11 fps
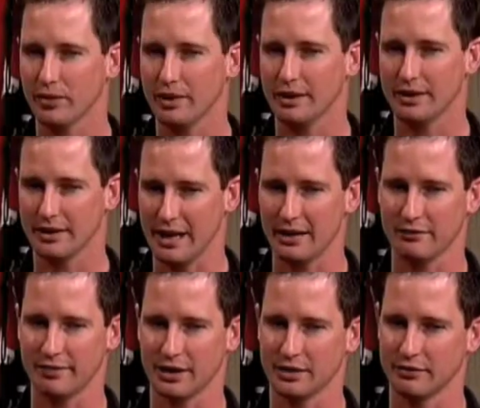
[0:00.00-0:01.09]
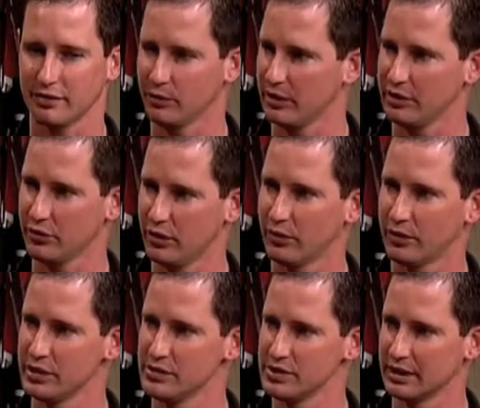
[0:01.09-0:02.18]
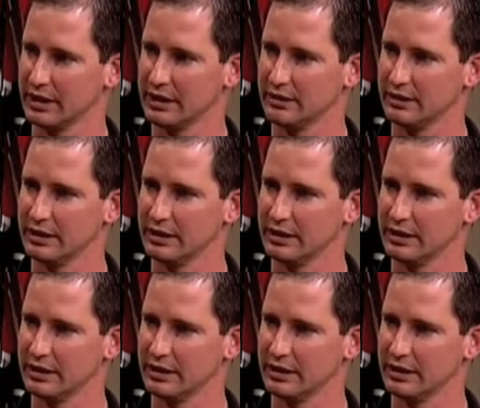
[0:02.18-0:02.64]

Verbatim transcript: really that effective compared to what we're using now.